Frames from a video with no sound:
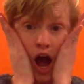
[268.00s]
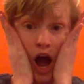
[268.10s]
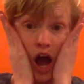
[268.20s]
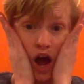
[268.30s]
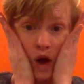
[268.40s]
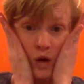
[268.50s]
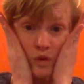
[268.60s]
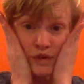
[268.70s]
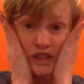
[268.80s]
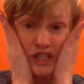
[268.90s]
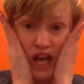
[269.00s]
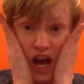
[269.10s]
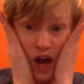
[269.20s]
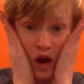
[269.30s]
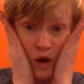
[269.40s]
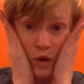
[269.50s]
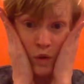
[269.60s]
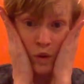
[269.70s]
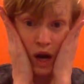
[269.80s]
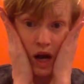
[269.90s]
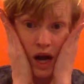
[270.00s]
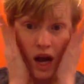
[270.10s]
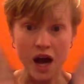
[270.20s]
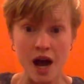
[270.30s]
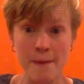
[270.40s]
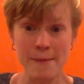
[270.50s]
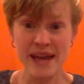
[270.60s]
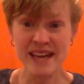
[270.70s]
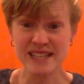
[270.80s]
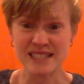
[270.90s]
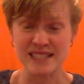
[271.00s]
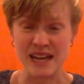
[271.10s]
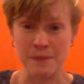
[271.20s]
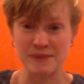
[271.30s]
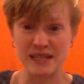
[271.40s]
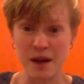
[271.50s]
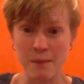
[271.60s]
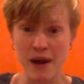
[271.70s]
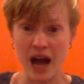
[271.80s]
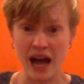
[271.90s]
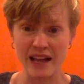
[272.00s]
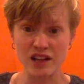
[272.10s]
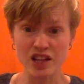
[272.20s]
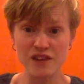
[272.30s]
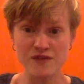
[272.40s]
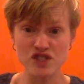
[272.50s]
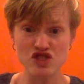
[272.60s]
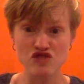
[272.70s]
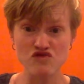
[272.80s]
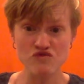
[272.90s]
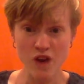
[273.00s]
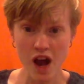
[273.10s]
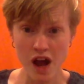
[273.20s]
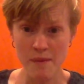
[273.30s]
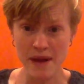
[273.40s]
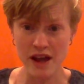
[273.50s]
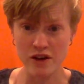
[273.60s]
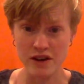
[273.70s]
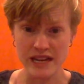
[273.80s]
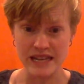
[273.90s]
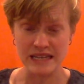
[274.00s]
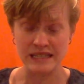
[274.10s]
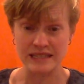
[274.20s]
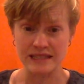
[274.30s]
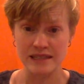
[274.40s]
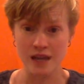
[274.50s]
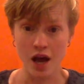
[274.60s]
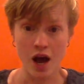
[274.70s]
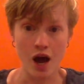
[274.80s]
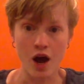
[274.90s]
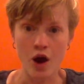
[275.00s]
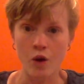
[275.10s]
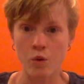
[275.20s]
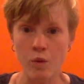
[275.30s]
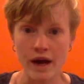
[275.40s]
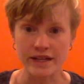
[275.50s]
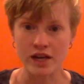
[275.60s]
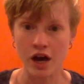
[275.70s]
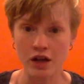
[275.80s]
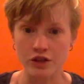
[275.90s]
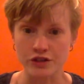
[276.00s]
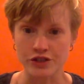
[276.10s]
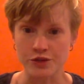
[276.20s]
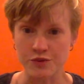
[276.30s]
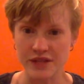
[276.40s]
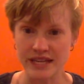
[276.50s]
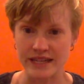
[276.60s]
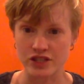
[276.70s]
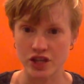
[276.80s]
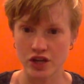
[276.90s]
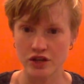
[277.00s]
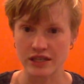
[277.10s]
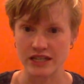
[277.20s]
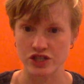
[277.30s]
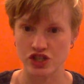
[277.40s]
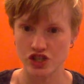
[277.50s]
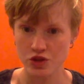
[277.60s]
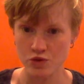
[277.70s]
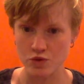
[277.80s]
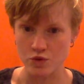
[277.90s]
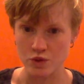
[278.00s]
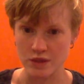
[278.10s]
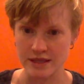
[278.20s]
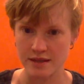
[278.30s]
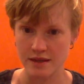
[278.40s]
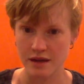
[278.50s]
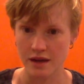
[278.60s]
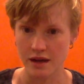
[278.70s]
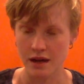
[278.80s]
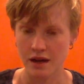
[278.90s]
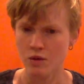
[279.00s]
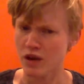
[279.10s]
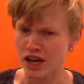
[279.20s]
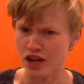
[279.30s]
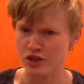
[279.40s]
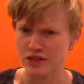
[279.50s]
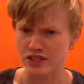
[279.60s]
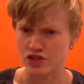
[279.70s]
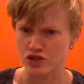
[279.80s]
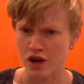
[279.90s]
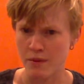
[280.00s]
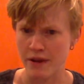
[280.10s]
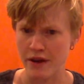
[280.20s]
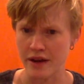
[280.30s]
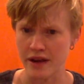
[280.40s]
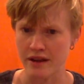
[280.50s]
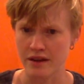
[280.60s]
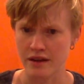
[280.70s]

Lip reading: Oh no! Pete stepped in a pile of strawberries. What color do you think it turned his shoes? What color is a strawberry?